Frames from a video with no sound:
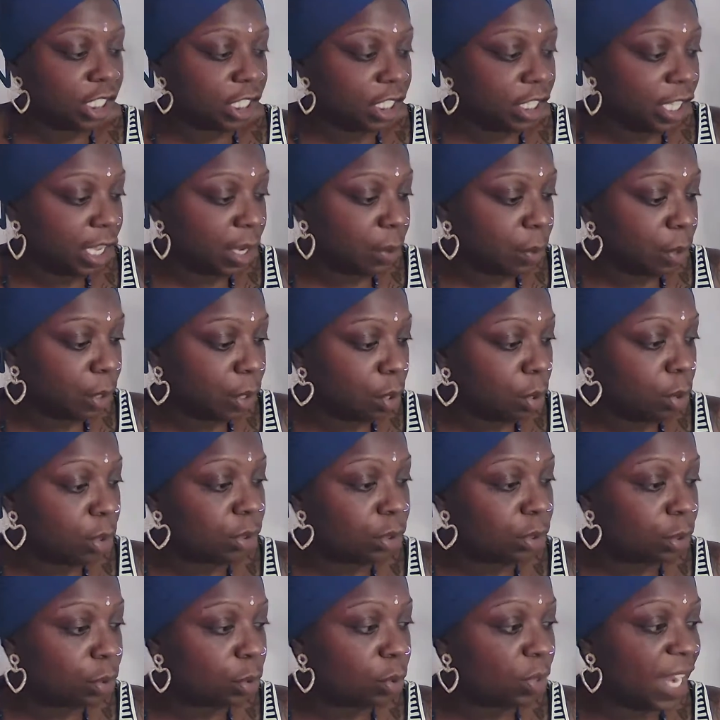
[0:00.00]
energy they were
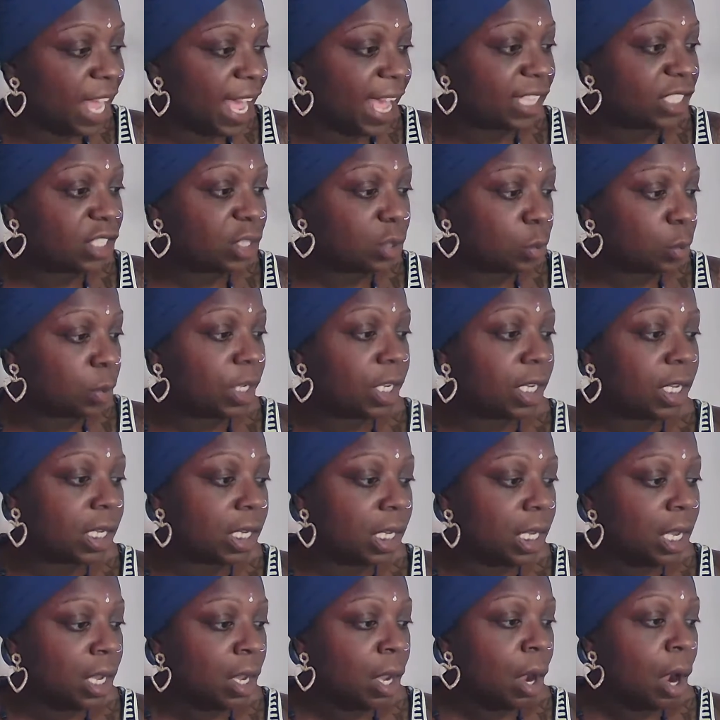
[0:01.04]
going through last
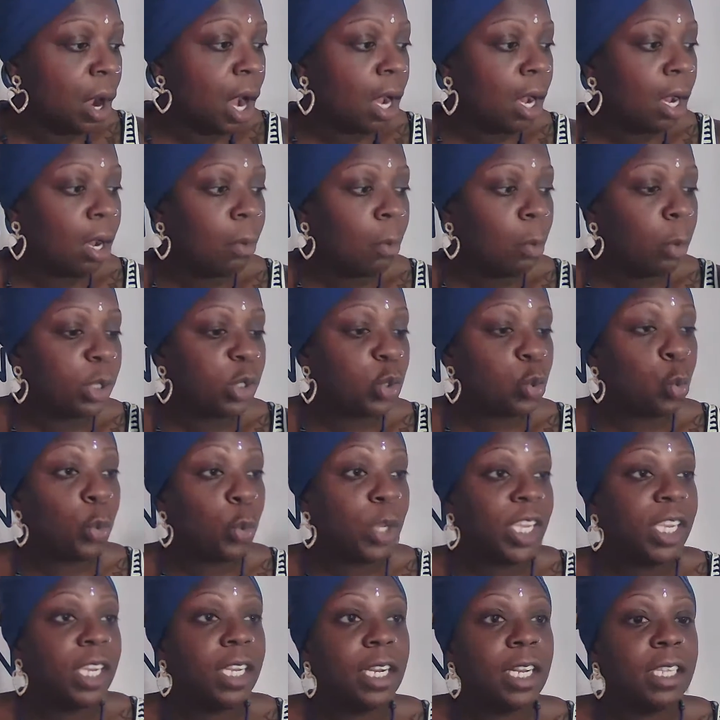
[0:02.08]
week
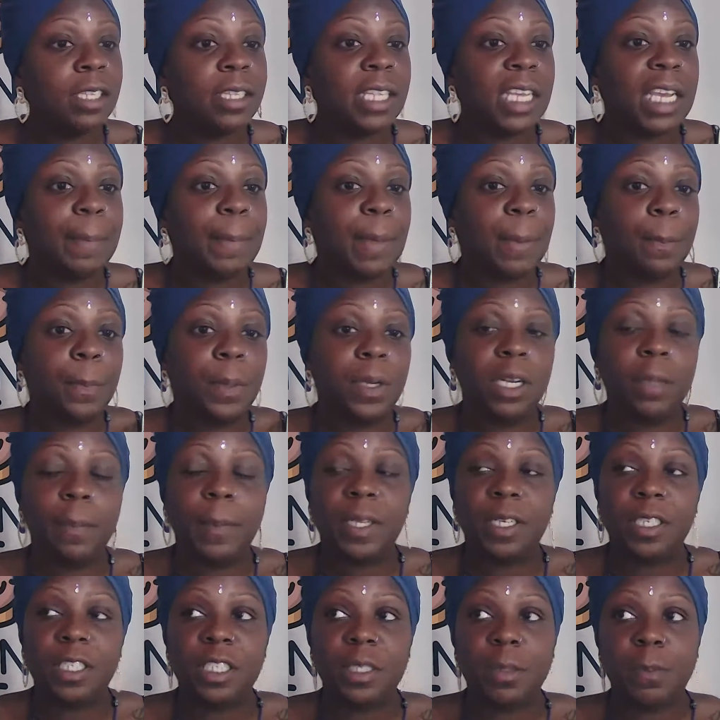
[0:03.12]
was weakening them and
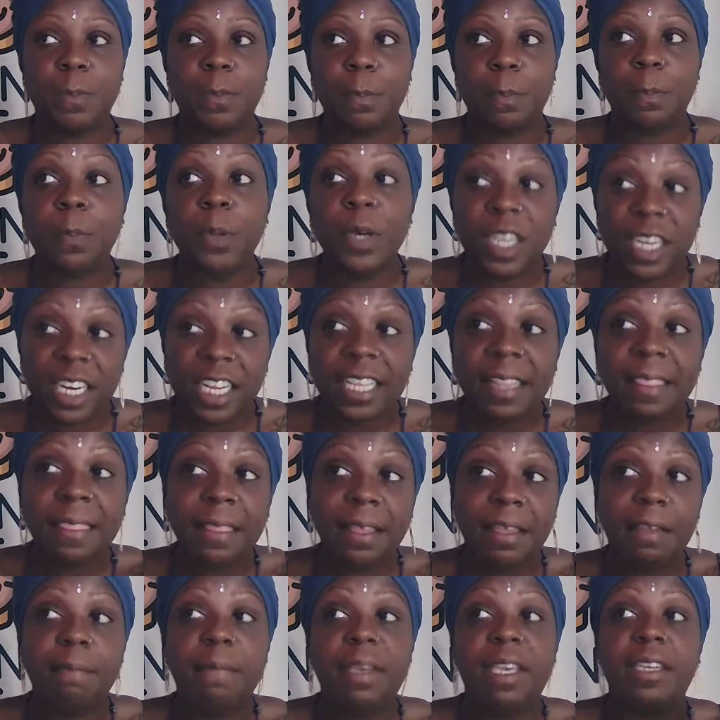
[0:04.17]

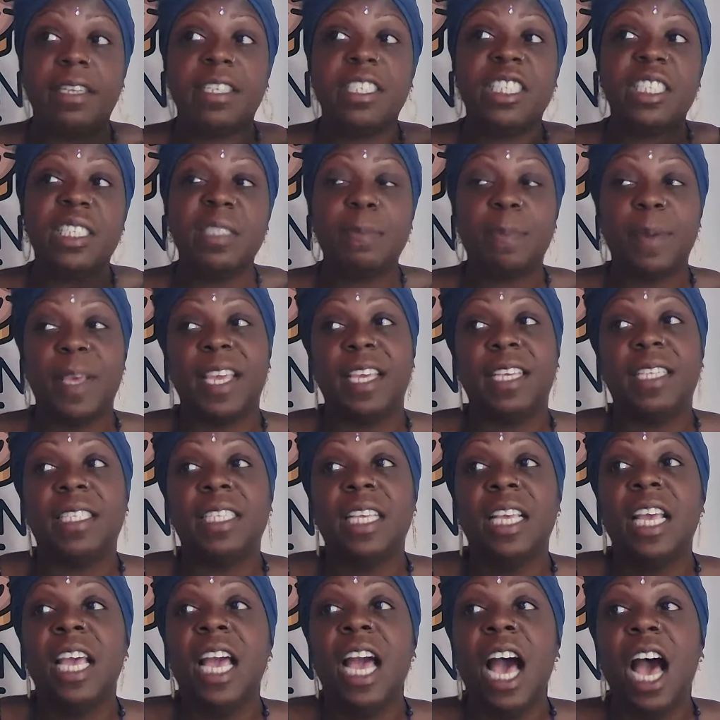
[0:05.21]
putting them in a
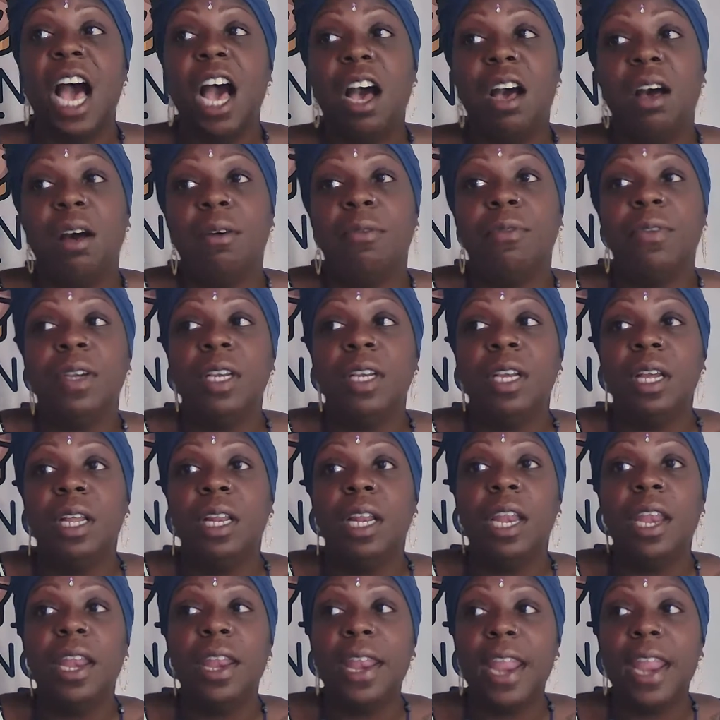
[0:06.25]
space of
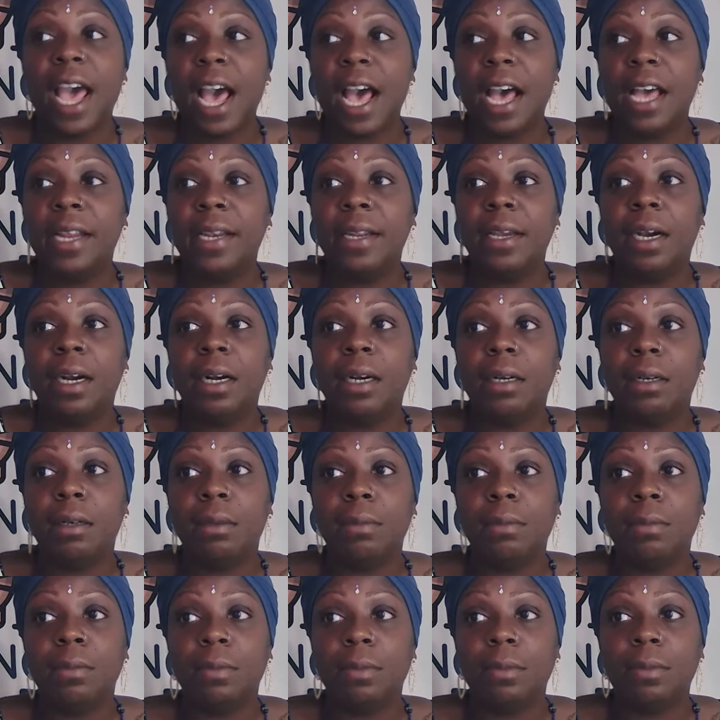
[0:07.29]
not
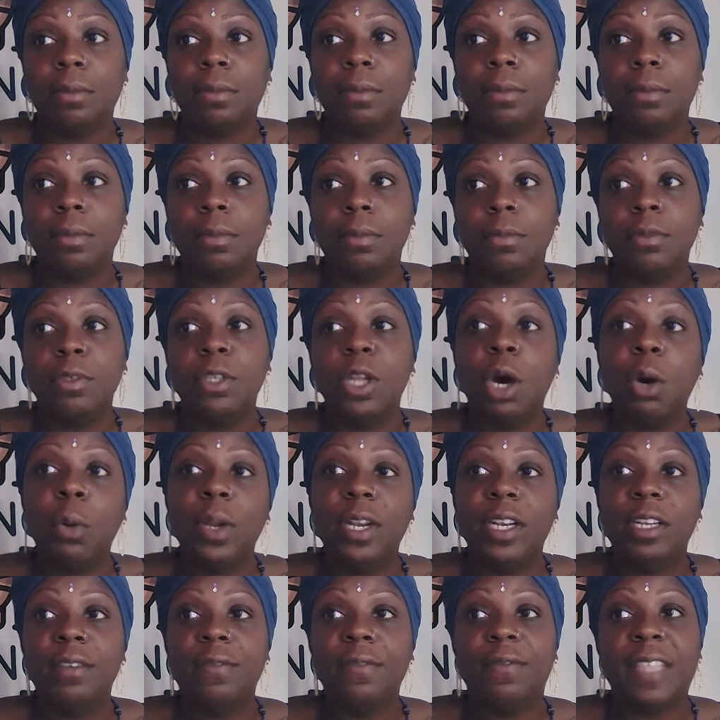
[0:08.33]

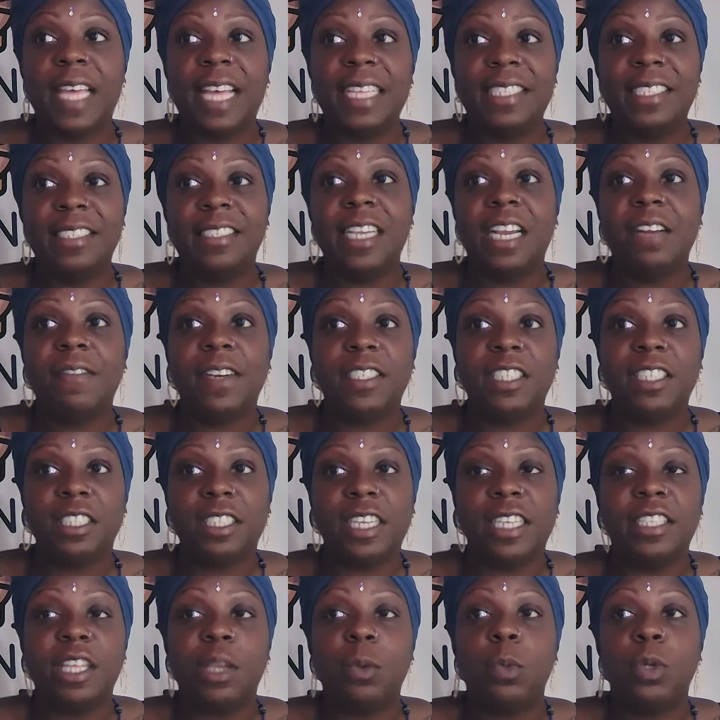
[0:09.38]
knowing if that's the
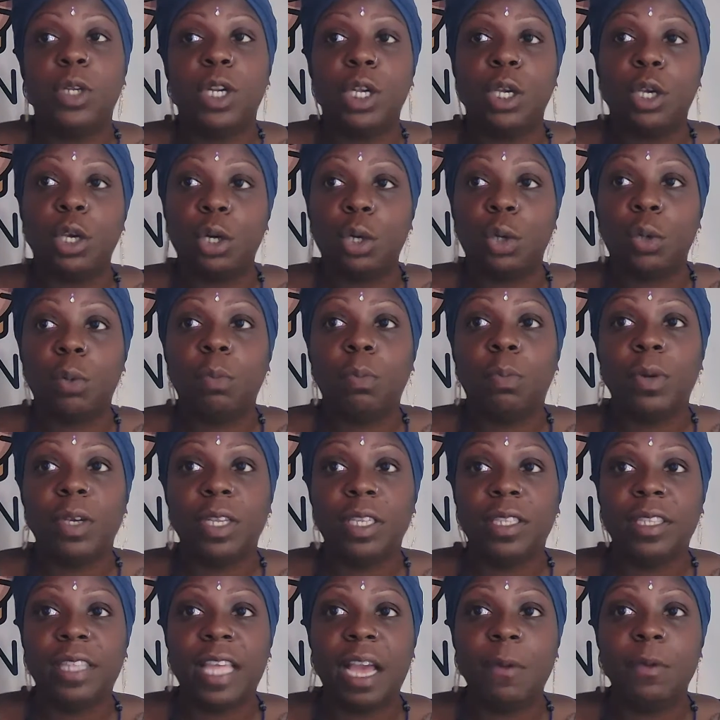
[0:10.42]
direction that they want to go.
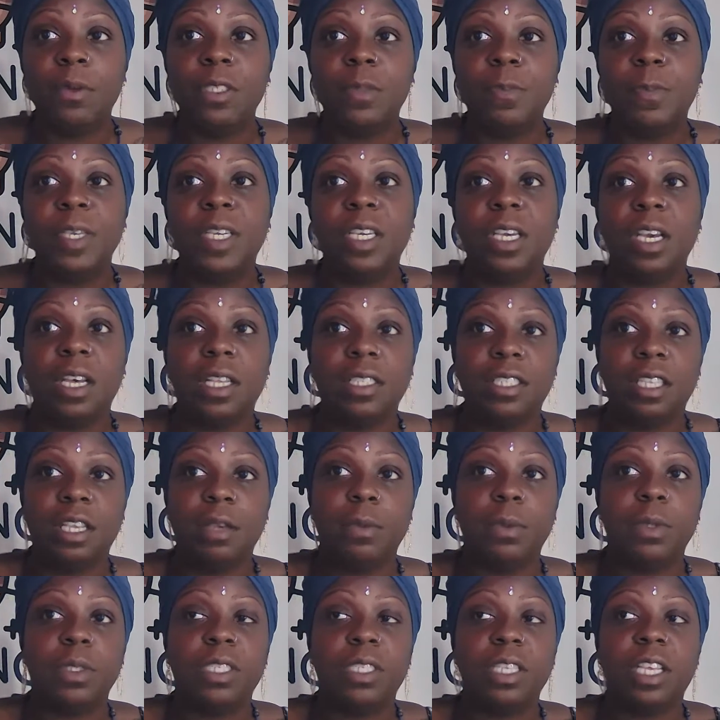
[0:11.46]
But that was because
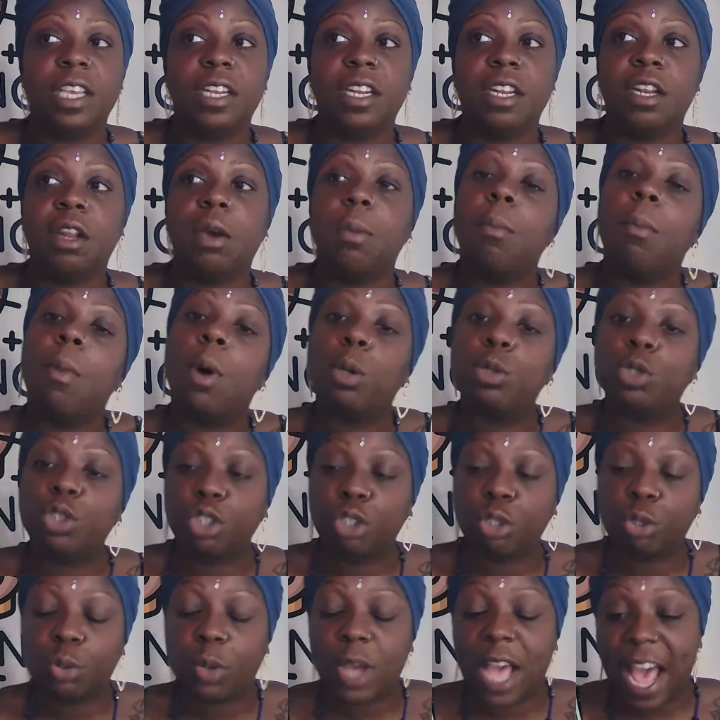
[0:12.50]
it was in an
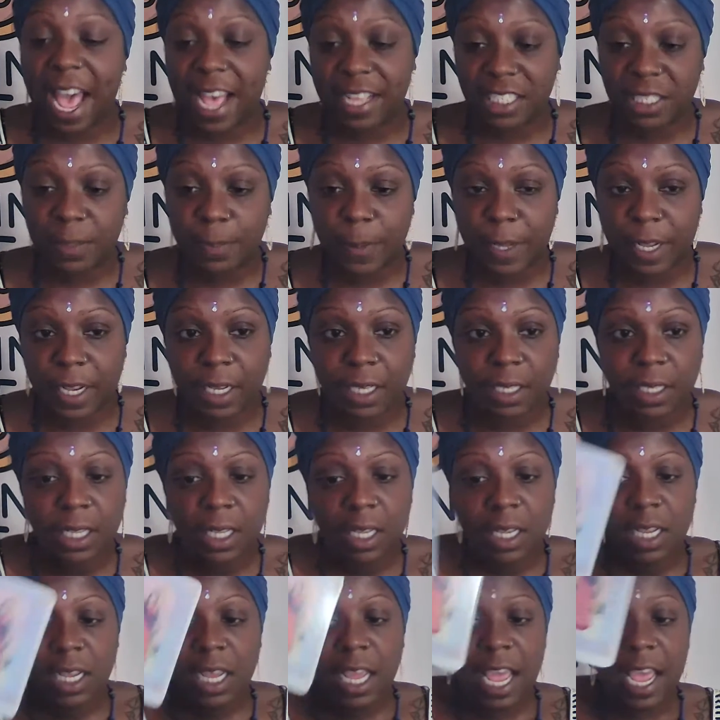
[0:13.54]
emotional
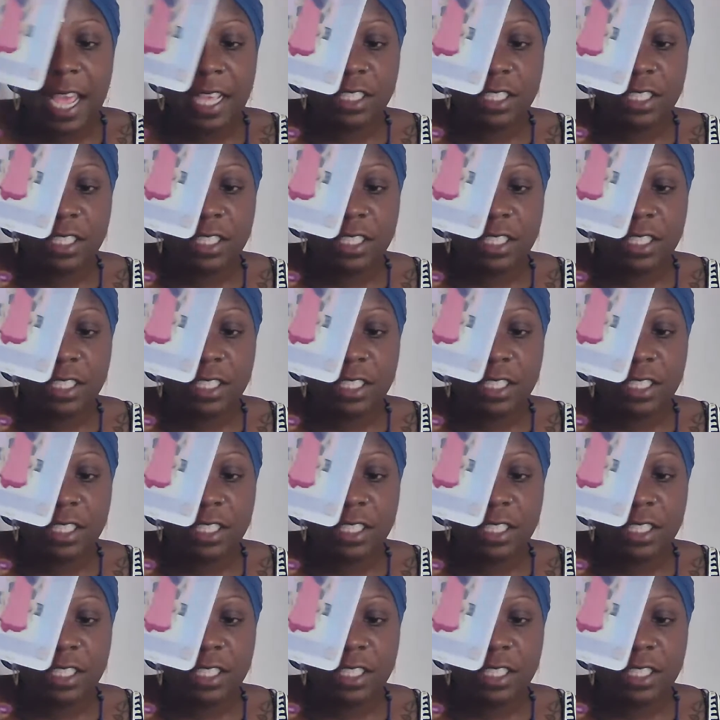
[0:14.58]
aspect.